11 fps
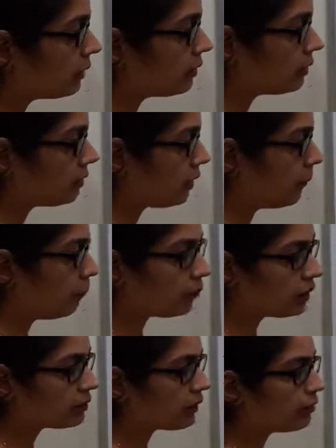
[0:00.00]
this term,
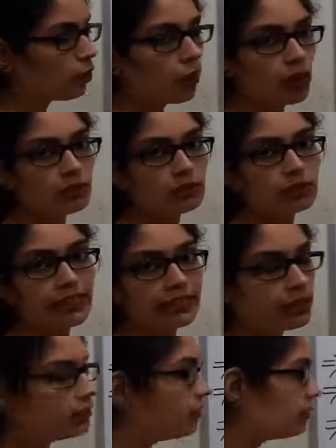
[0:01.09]
this side. On
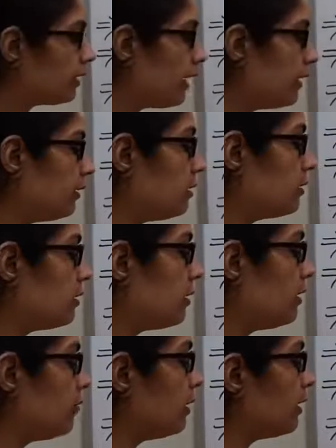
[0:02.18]
changing the side, this
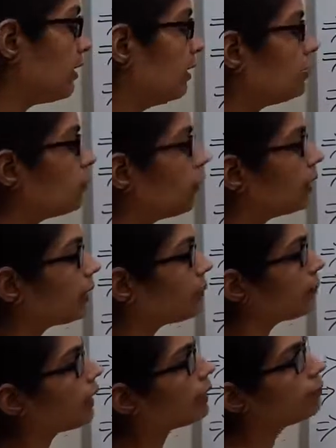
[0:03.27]
3 will get
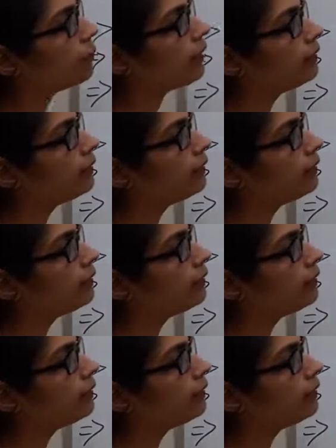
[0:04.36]
multiplied by